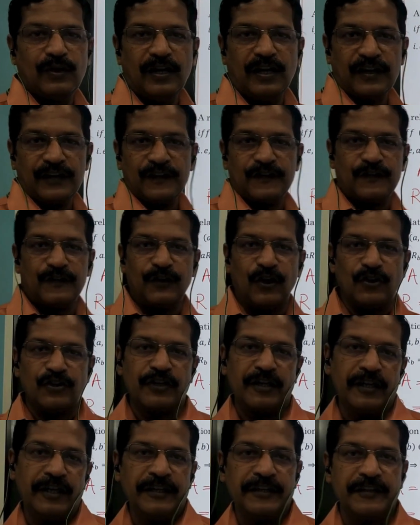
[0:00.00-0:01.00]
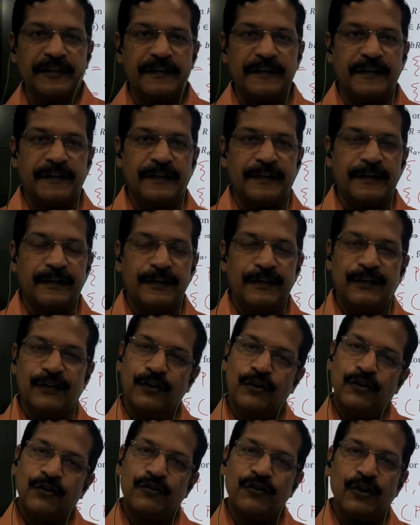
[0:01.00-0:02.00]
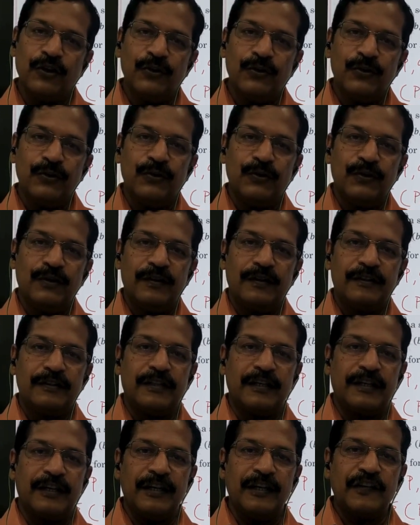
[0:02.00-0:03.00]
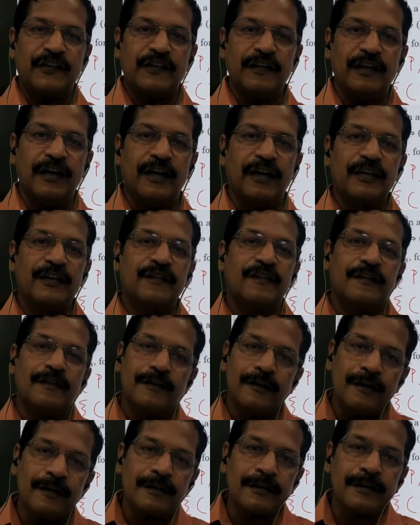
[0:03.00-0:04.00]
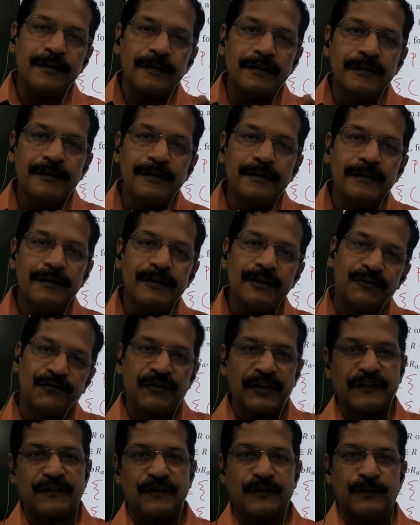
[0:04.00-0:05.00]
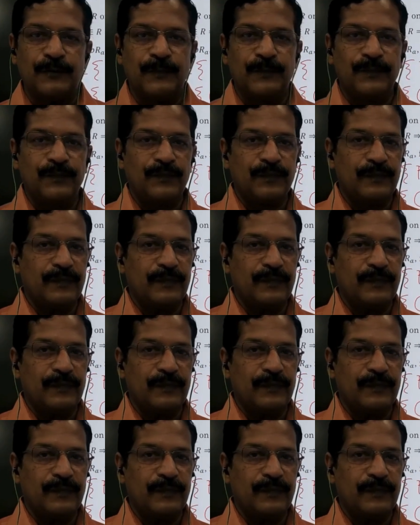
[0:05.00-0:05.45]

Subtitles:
R is not related here. So, the relation R is not reflexive.